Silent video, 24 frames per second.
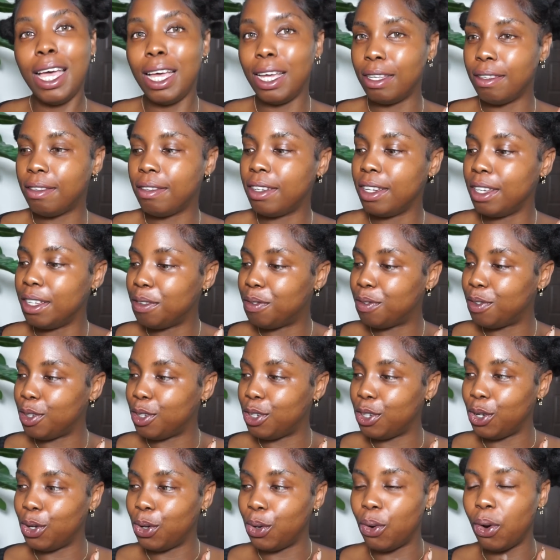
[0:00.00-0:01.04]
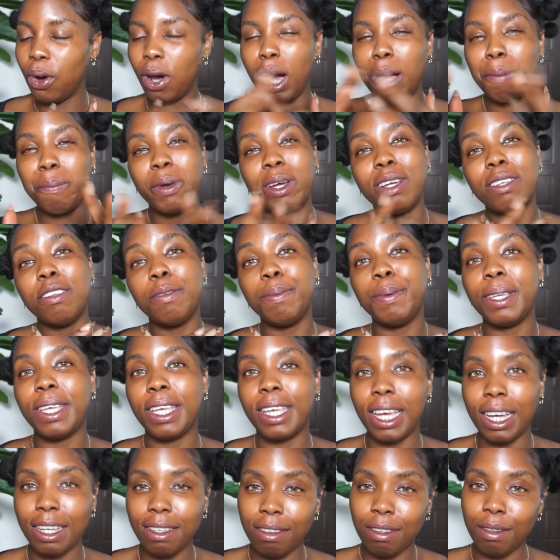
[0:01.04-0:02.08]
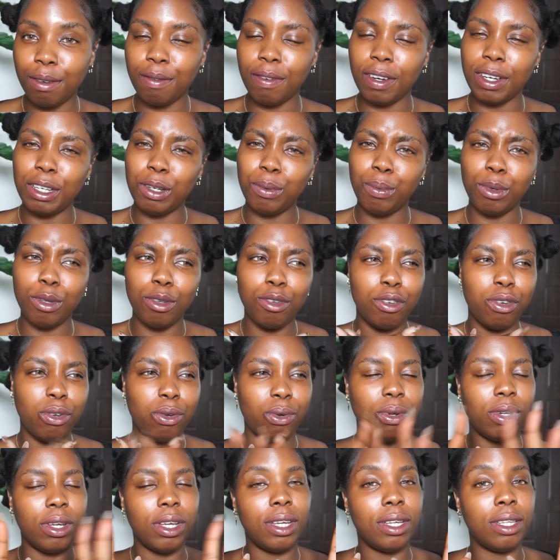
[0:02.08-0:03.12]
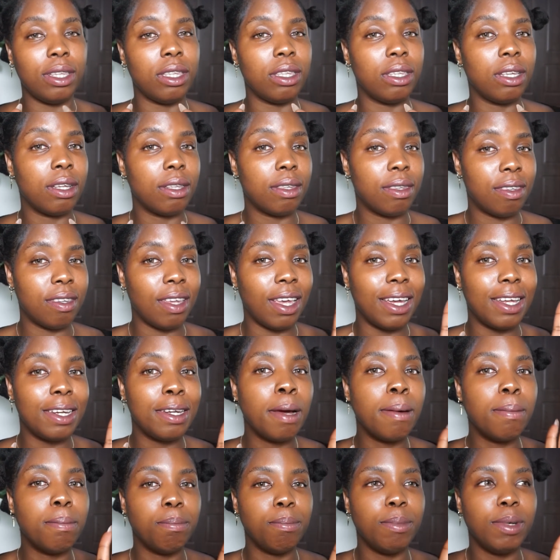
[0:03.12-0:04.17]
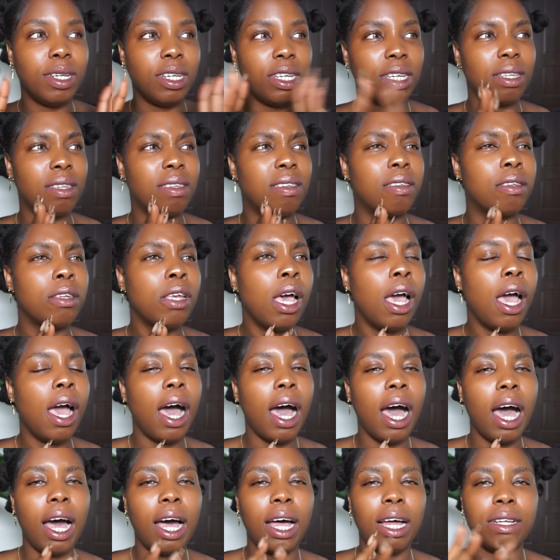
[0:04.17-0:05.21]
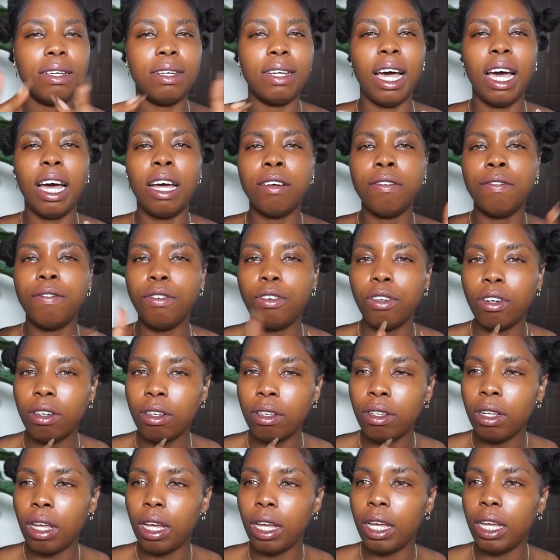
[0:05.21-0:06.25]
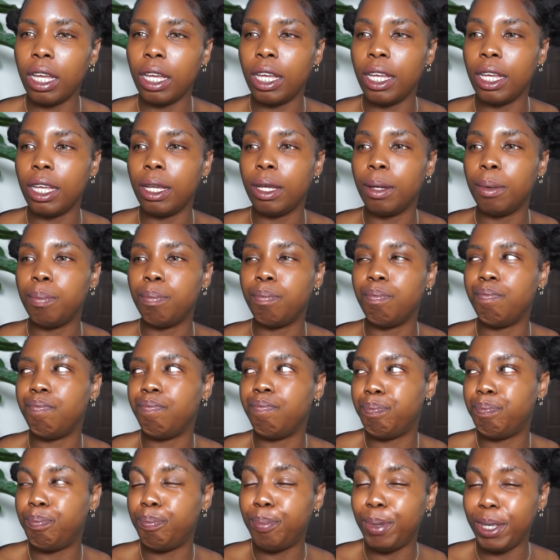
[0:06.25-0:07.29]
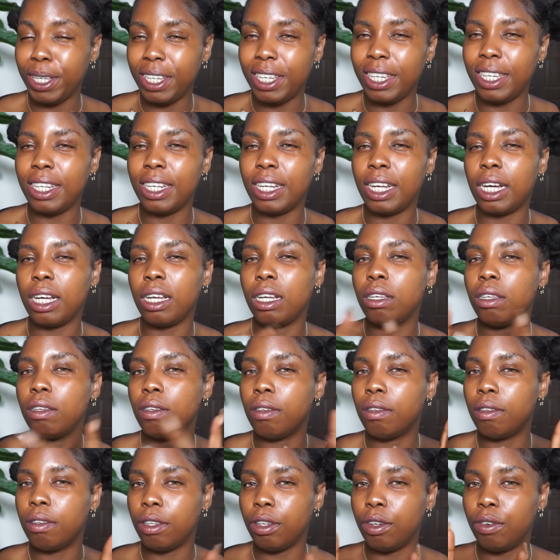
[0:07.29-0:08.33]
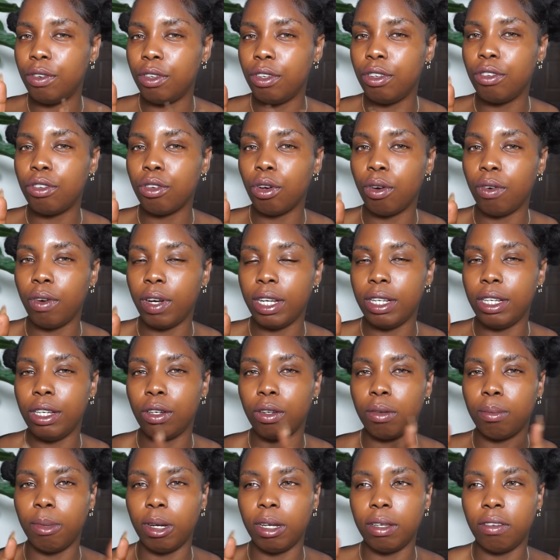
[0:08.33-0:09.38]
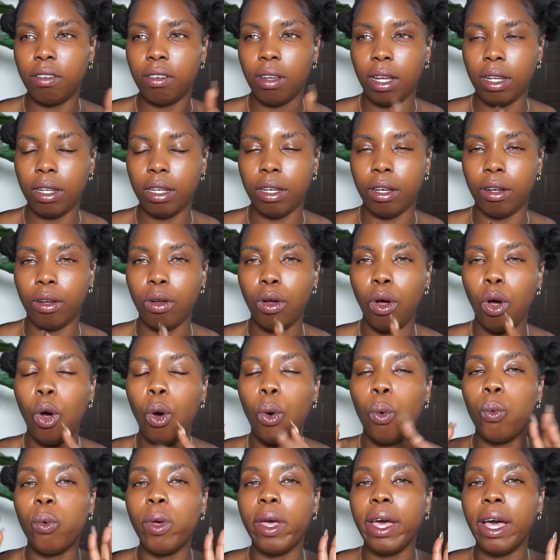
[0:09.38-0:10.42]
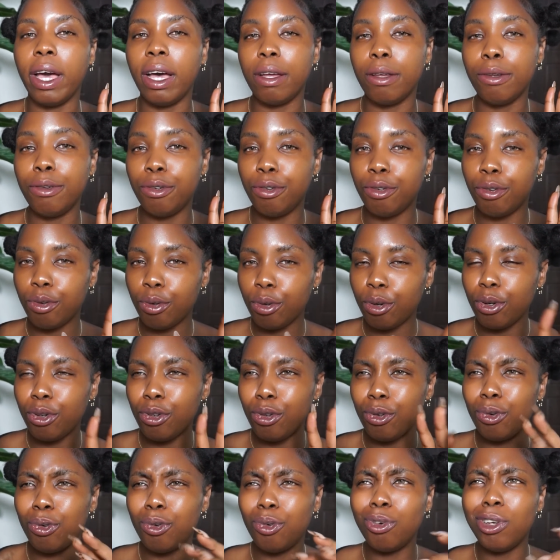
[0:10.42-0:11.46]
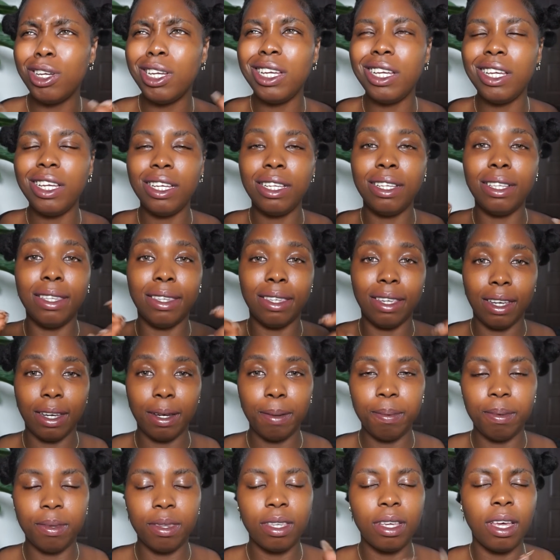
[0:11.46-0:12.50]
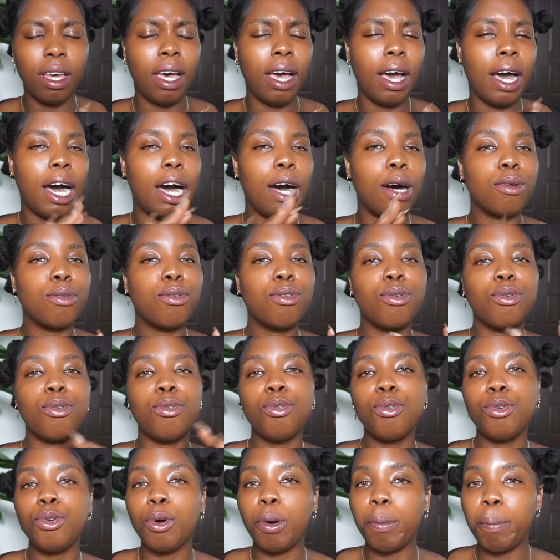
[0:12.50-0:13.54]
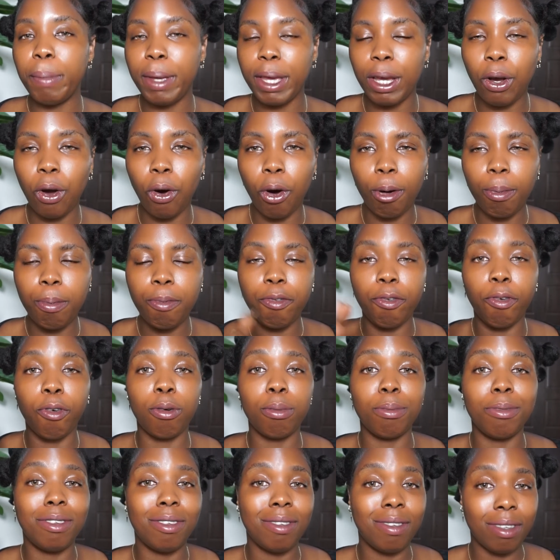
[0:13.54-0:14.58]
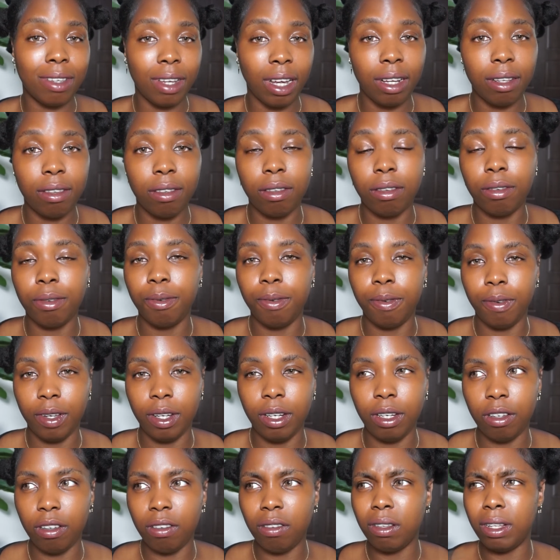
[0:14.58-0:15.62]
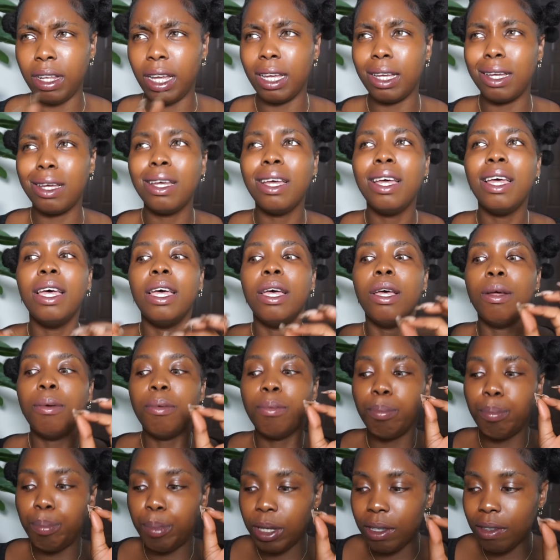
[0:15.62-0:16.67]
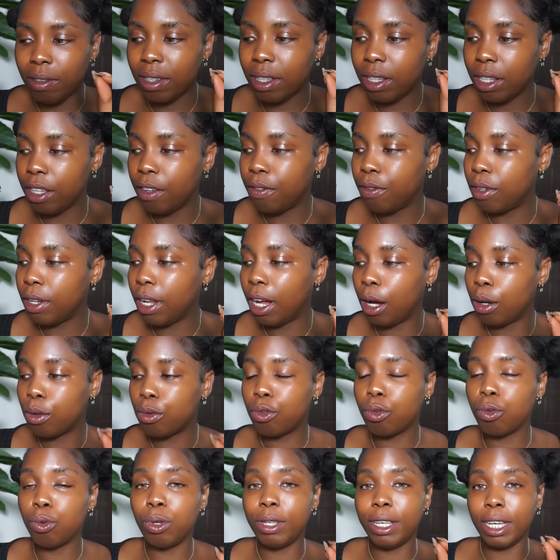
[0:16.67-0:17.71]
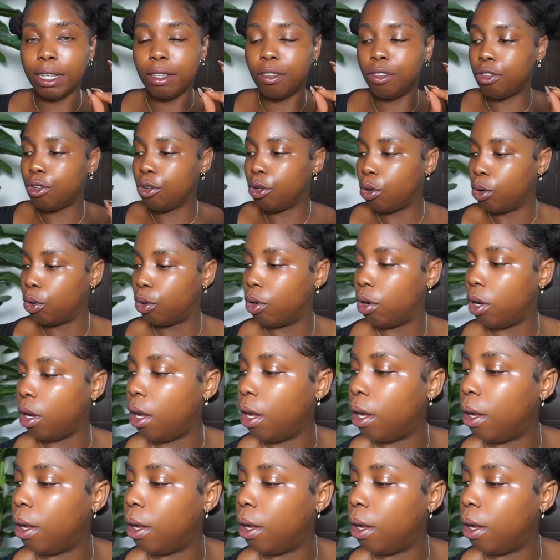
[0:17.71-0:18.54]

In today's video, I'm going to be getting ready with you in 10 minutes, and I've done a beginner series already on my channel where I show you in depth how to do your makeup from start to finish, like basically even how to get your